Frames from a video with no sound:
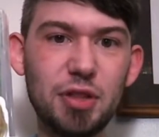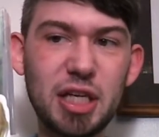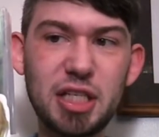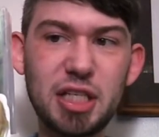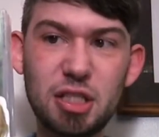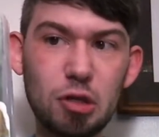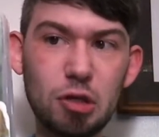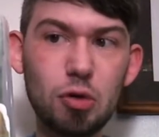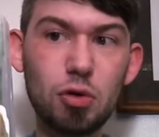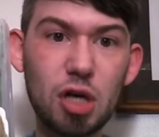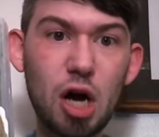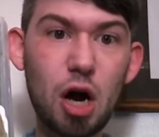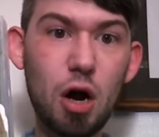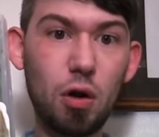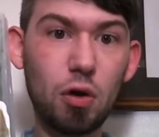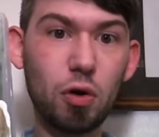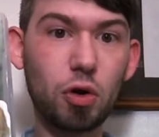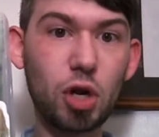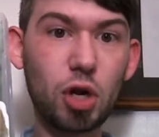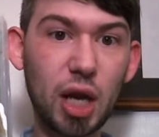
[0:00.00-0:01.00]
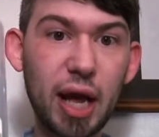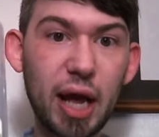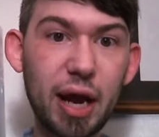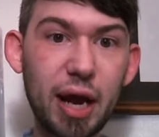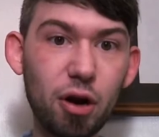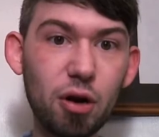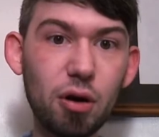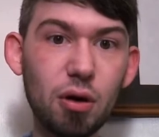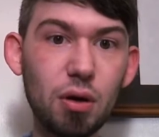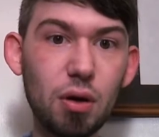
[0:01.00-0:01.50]
They still call her
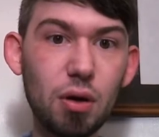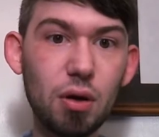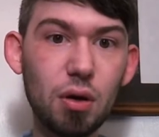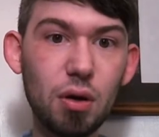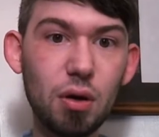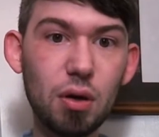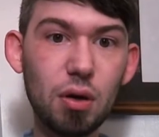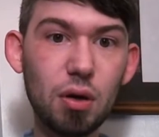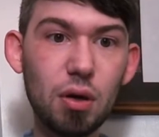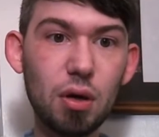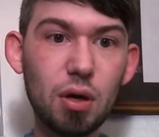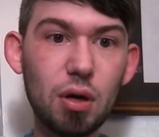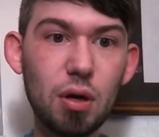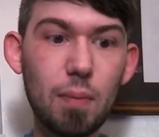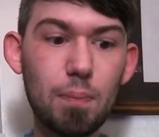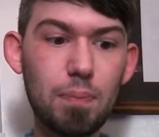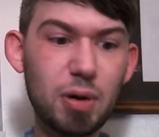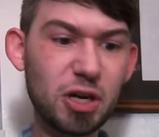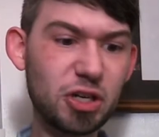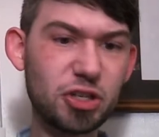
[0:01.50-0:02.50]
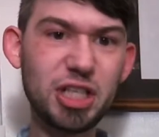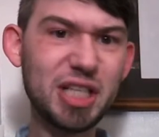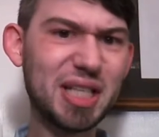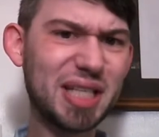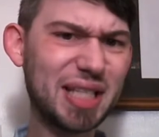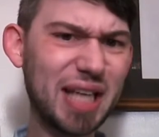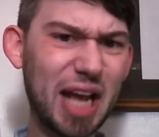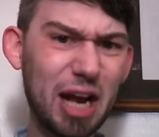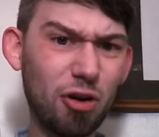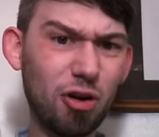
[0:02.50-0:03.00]
Claire, but she's
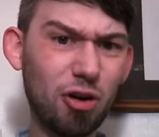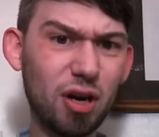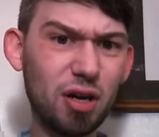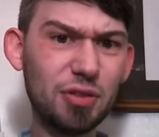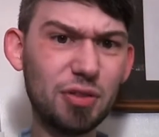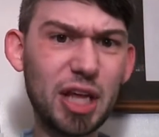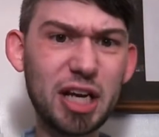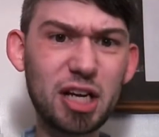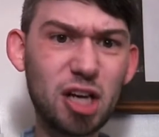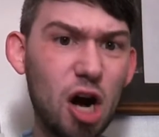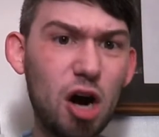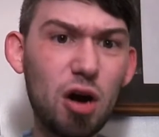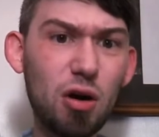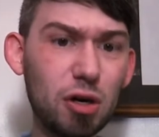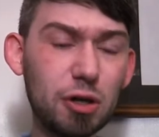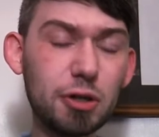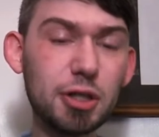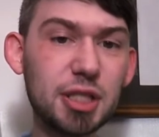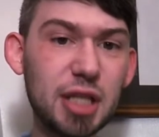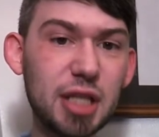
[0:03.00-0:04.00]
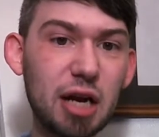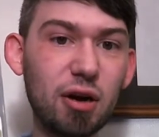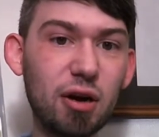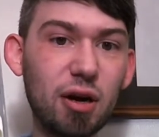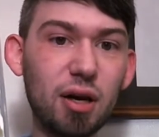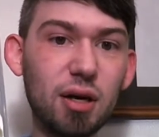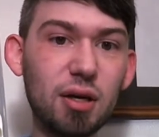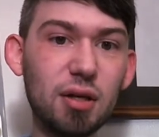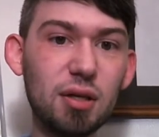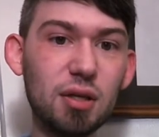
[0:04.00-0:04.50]
Sarah. They call her Sarah.
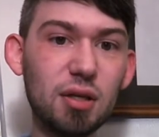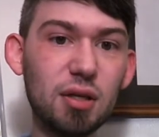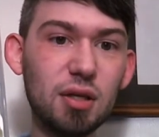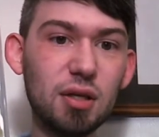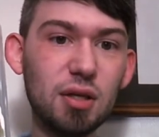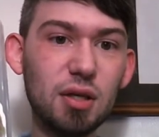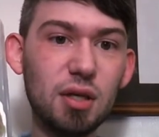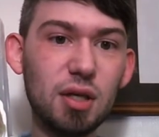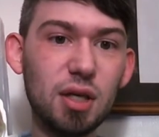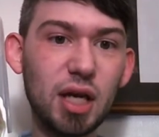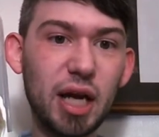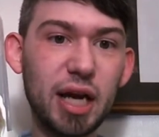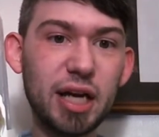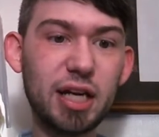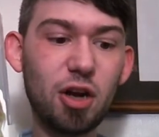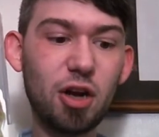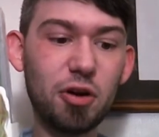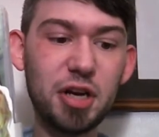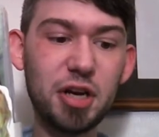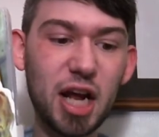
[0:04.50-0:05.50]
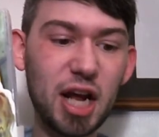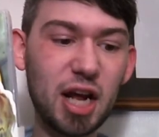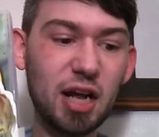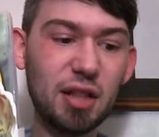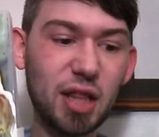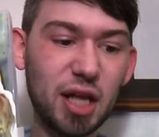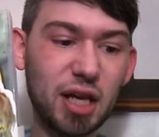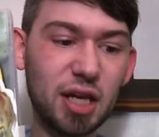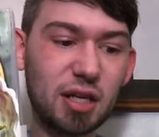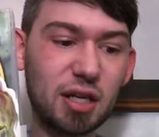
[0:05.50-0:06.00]
Like, her
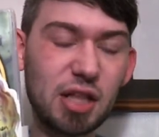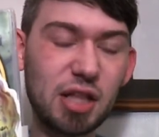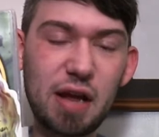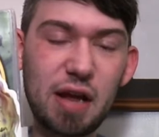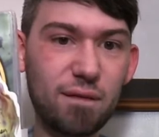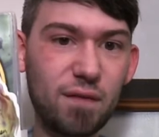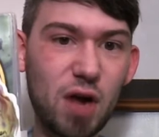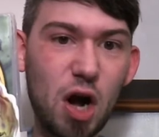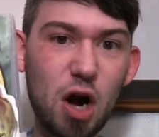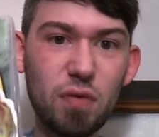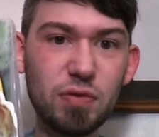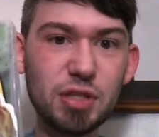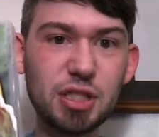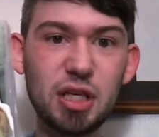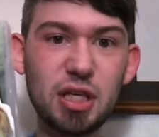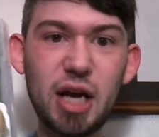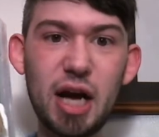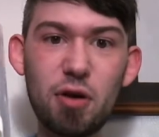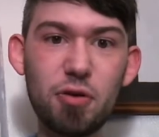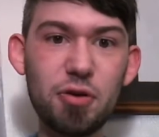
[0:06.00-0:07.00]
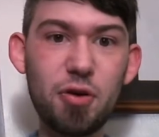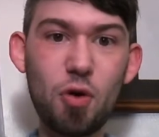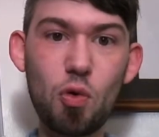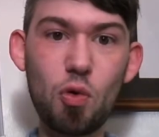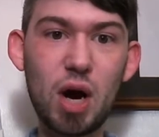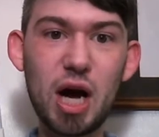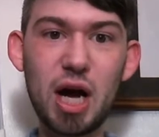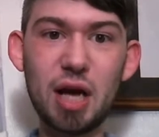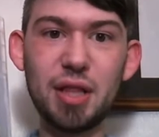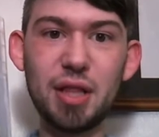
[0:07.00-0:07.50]
name, like, they, all of a sudden, I don't know
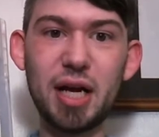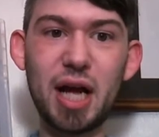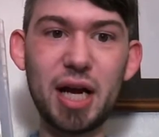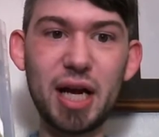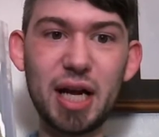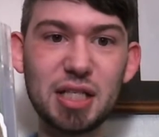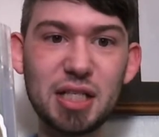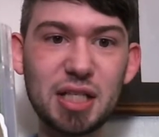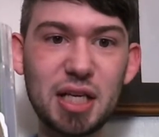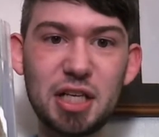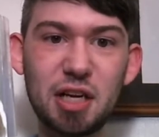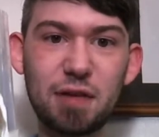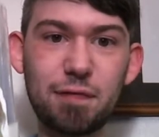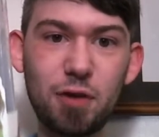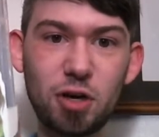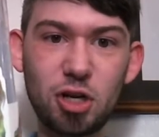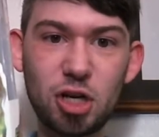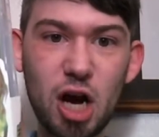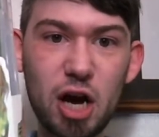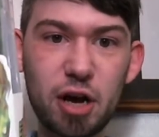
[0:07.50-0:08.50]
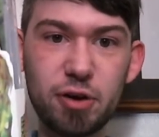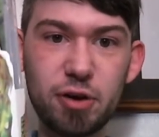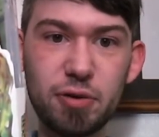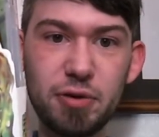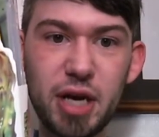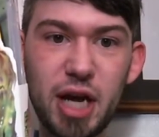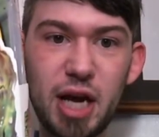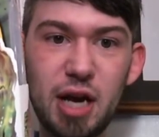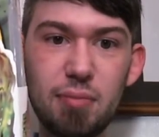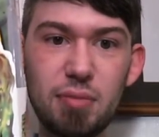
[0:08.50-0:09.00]
why, I guess they just forgot her
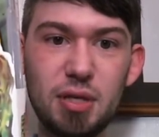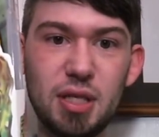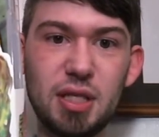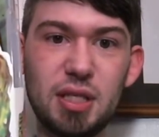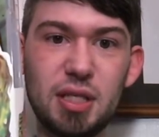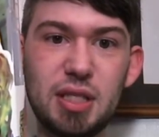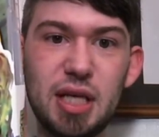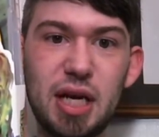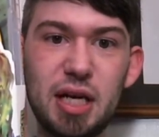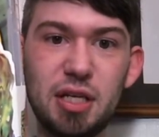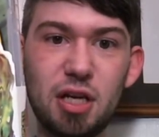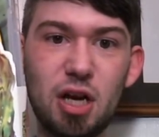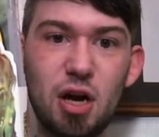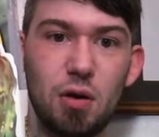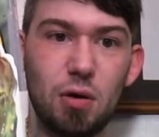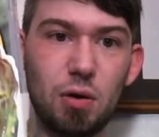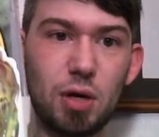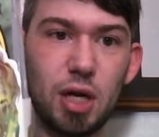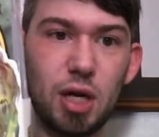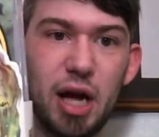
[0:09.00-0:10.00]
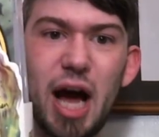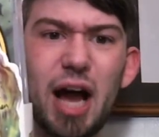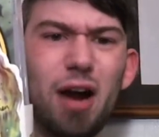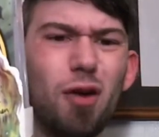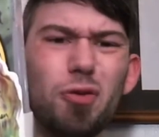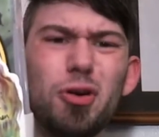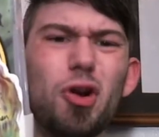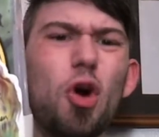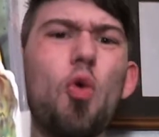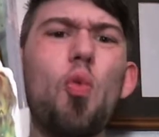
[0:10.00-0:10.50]
name and decided to call her, I
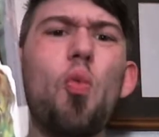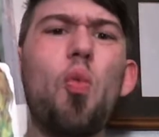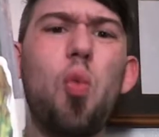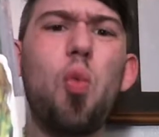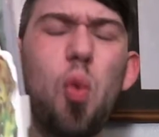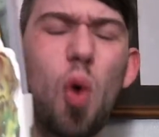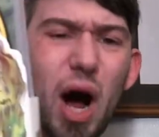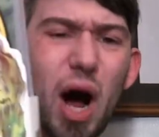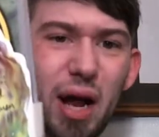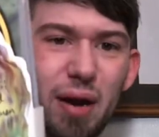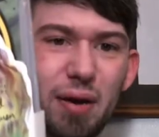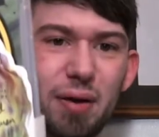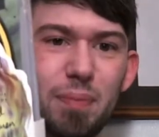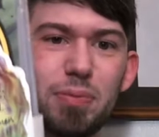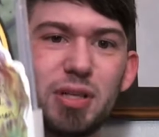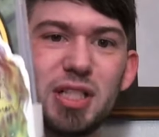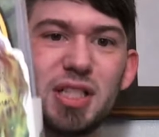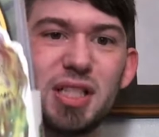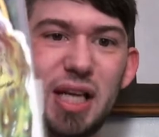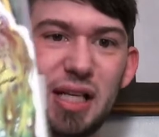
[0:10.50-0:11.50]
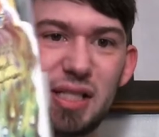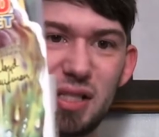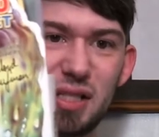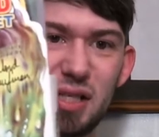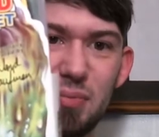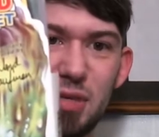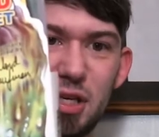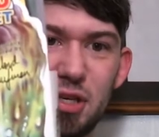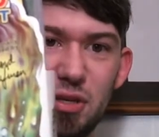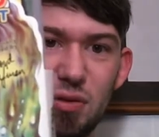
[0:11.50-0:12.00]
don't know what possessed
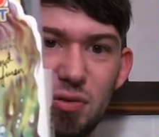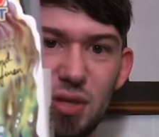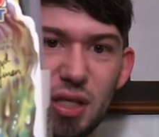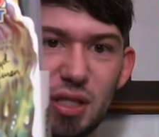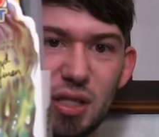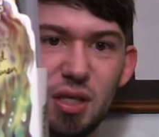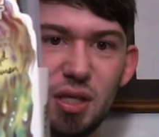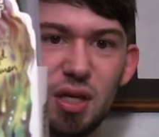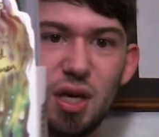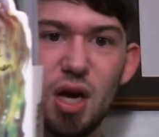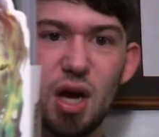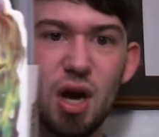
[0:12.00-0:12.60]
them to do this.